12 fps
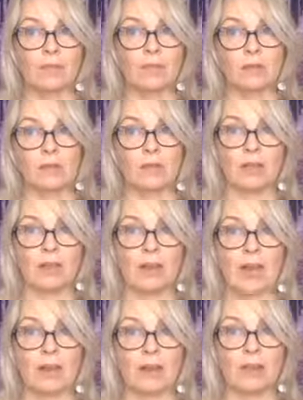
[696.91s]
certain
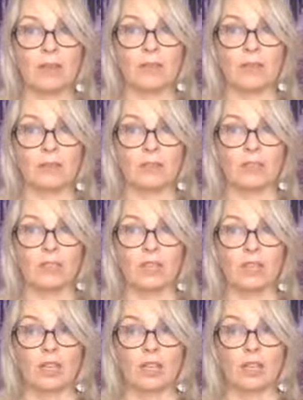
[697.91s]
amount
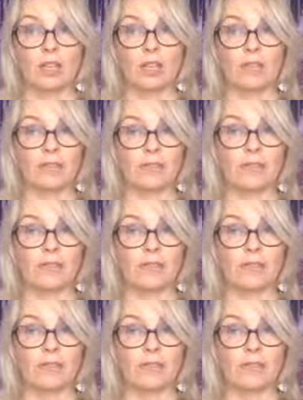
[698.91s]
of